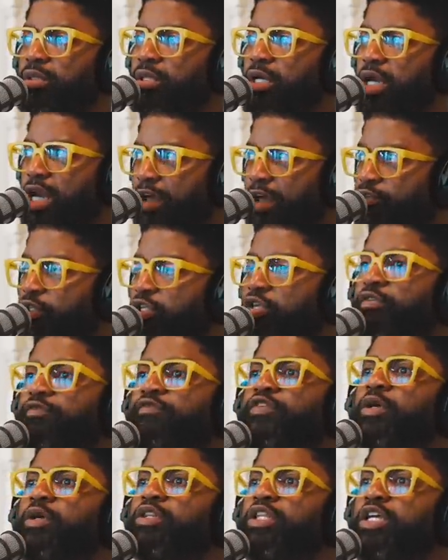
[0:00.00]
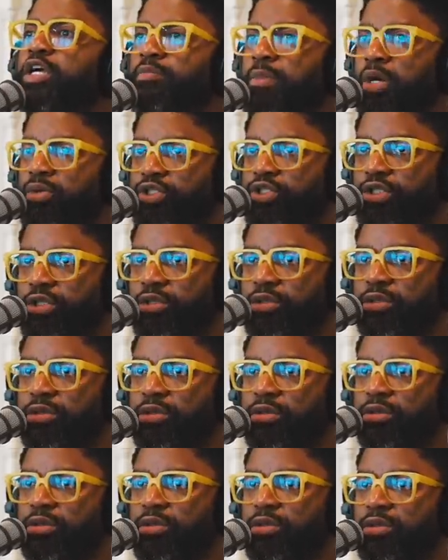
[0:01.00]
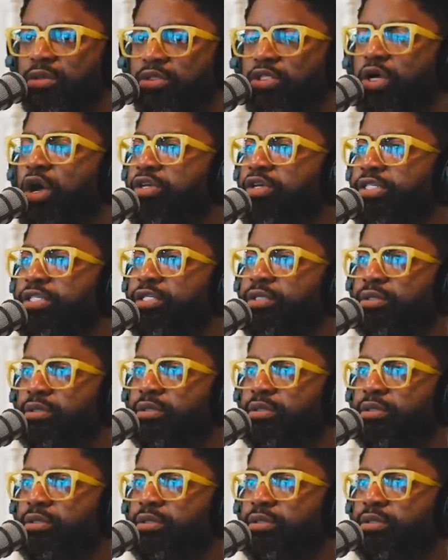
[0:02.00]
And after you feel the emotion, toss it.